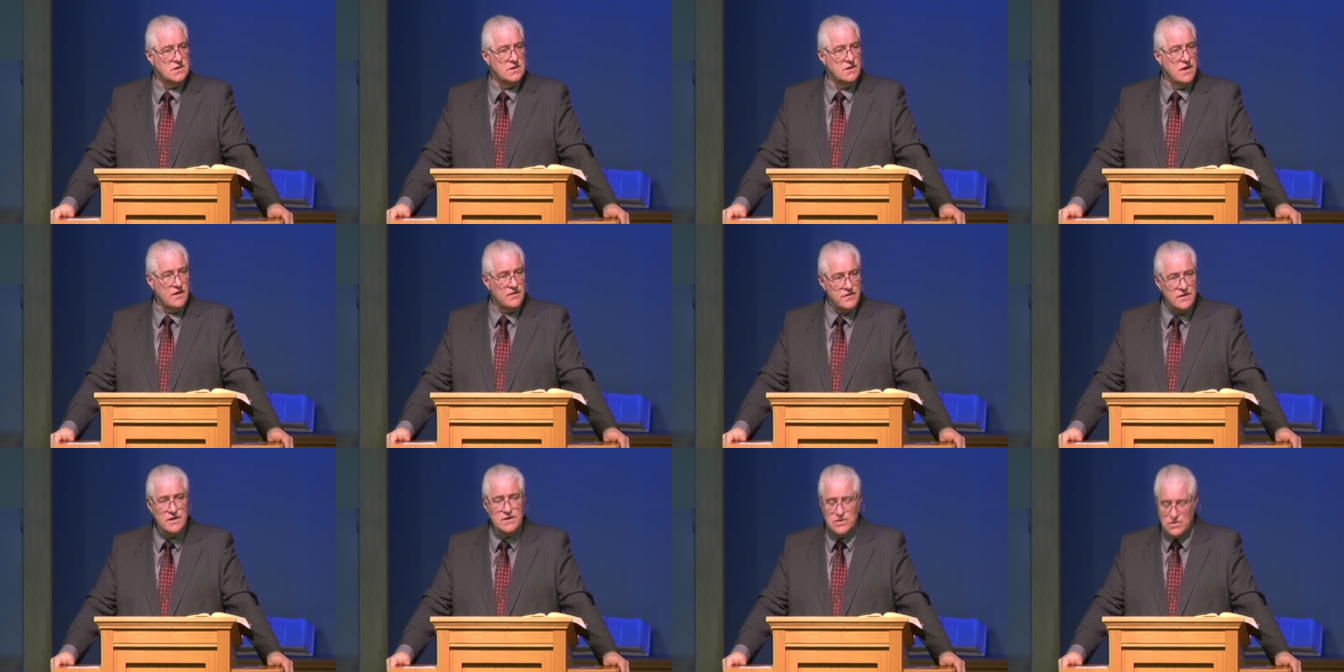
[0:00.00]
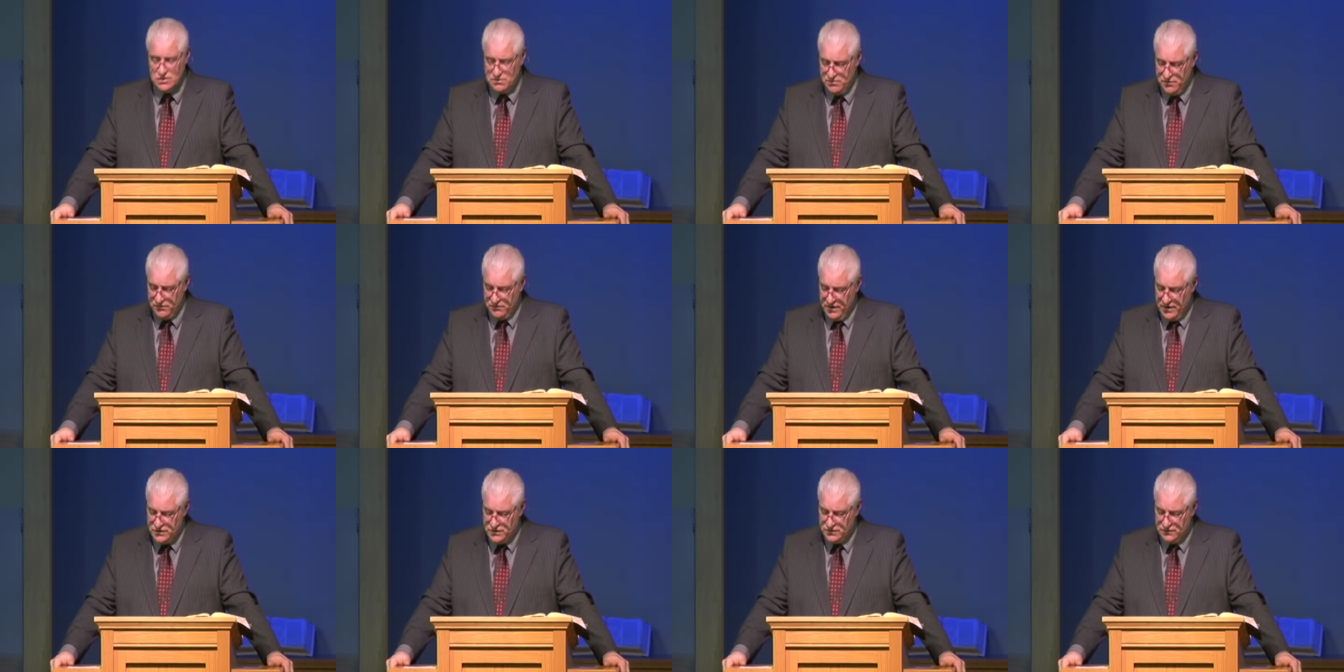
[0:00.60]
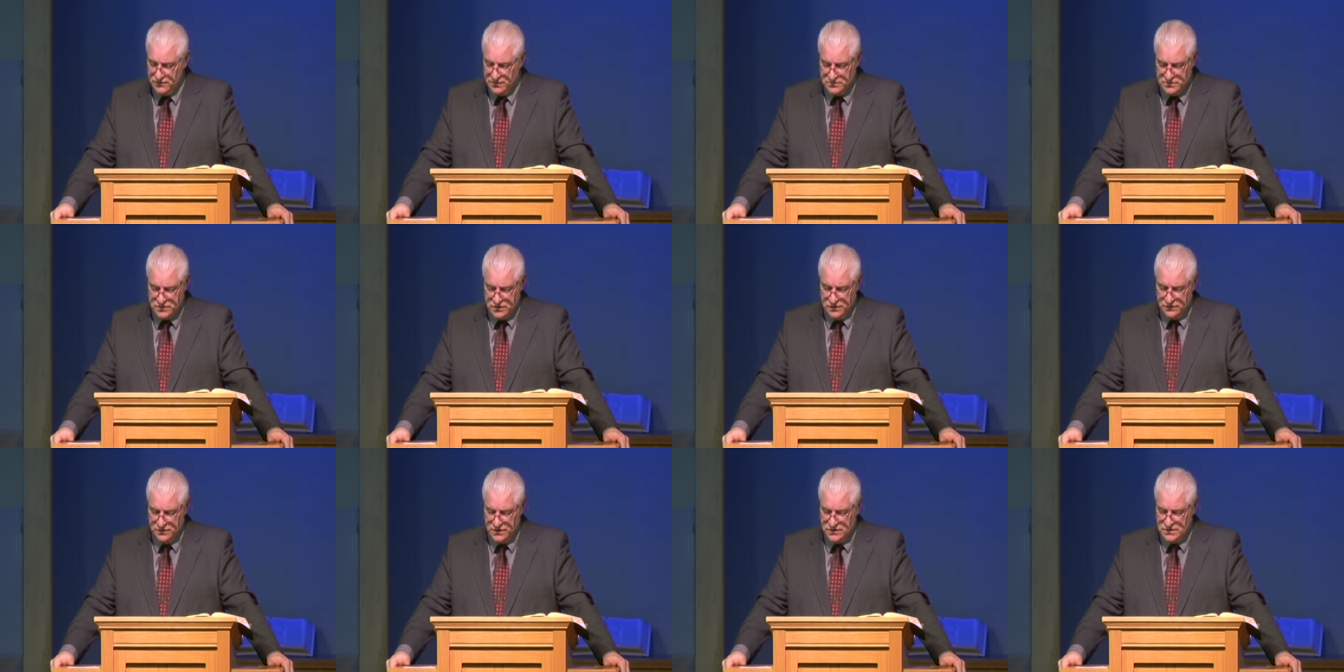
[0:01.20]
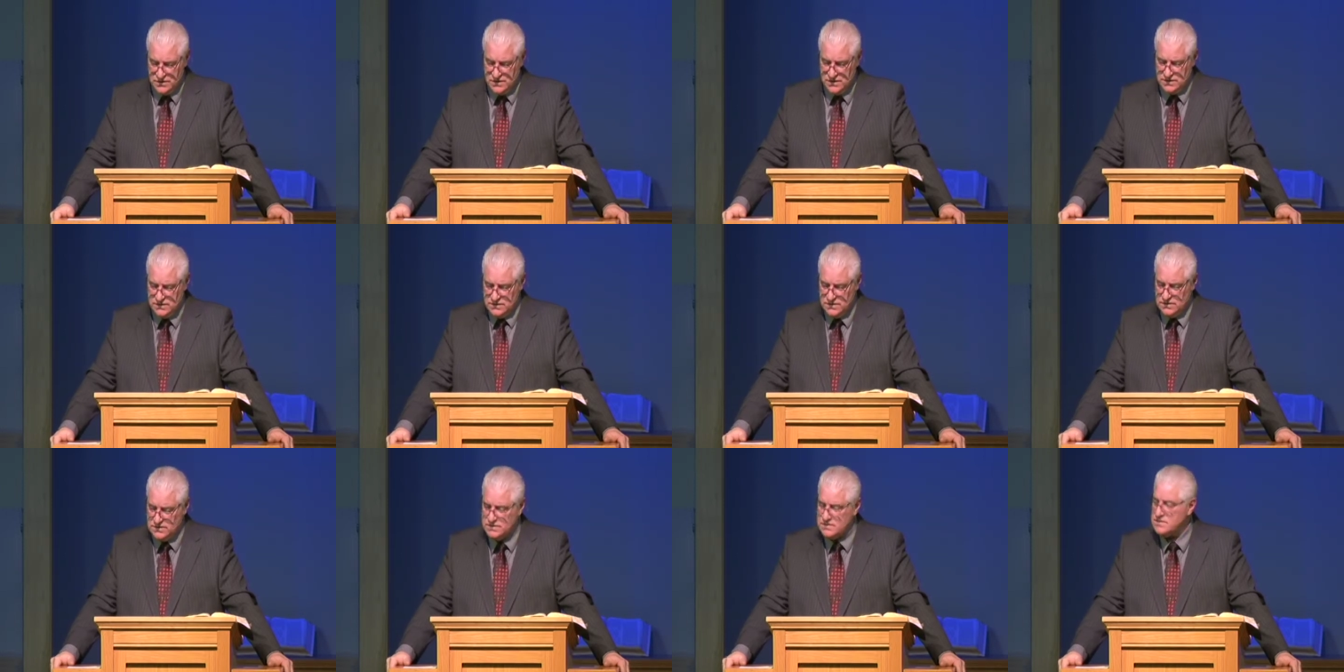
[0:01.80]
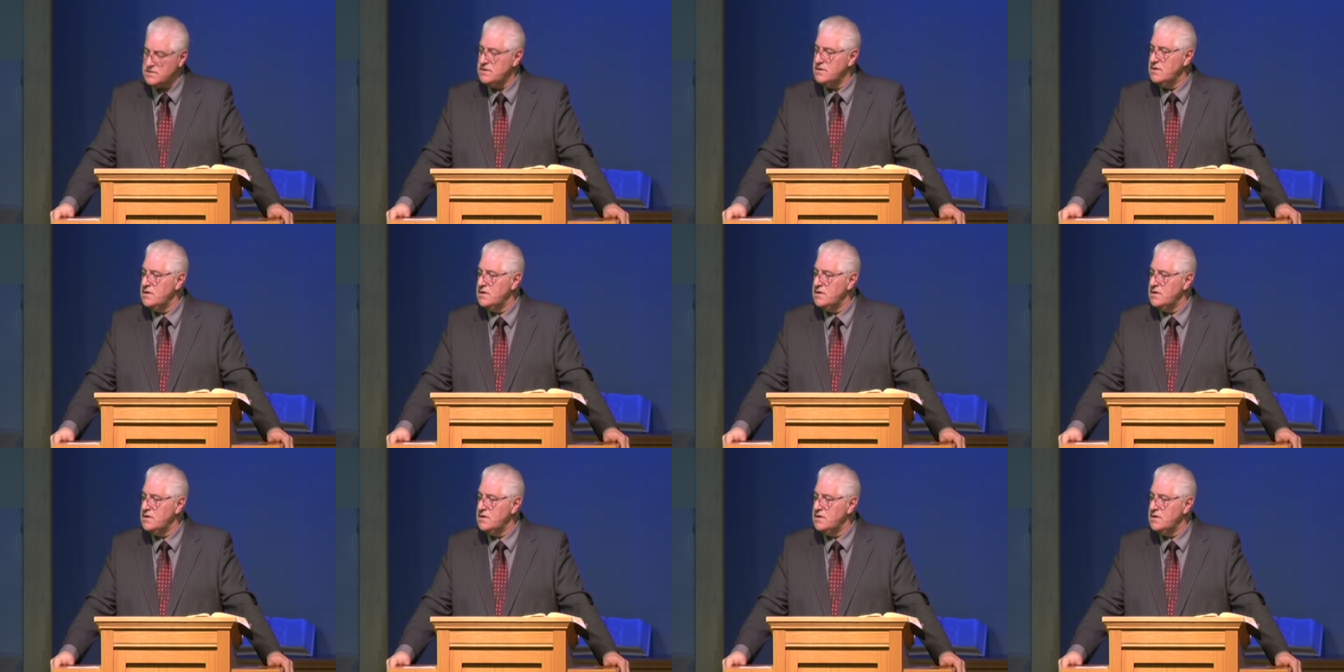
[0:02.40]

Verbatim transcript: Nothing should prevent you from serving Jesus.